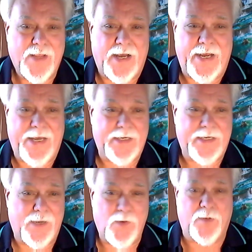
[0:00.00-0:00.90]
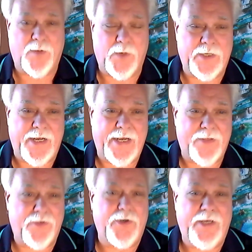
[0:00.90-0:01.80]
I had I woke up one day I
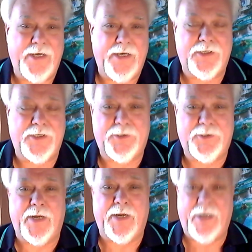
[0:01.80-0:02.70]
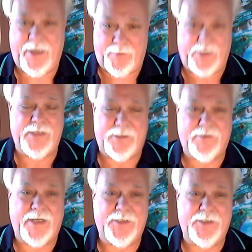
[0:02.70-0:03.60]
had 38 cents to my name. That's
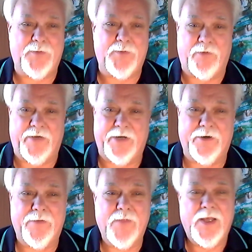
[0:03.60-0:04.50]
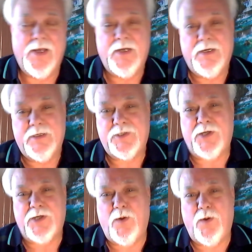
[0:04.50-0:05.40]
that's a motivator.
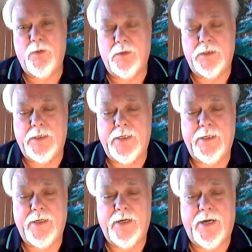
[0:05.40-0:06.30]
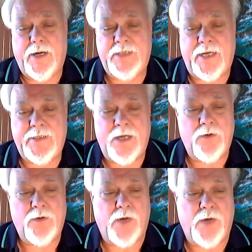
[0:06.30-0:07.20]
So I sat down
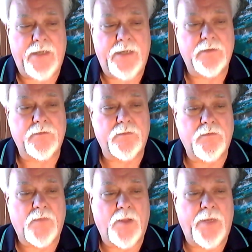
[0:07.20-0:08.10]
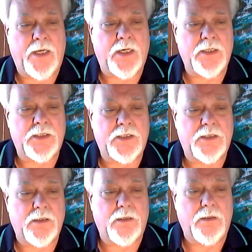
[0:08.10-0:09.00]
to write because
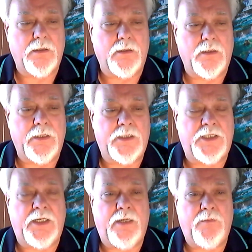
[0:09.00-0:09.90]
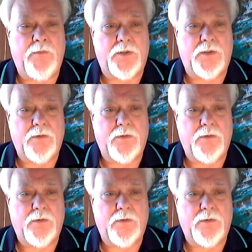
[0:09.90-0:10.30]
it seemed